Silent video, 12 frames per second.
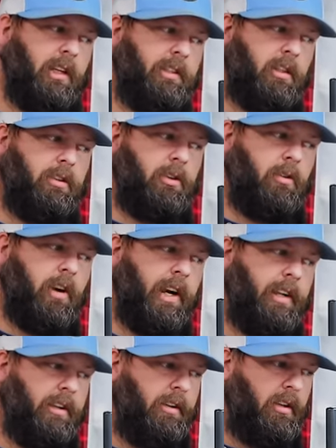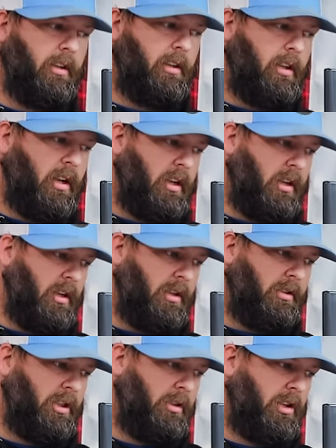is underrated.
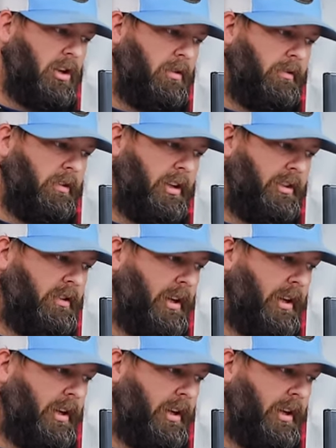Uh, you talk freeze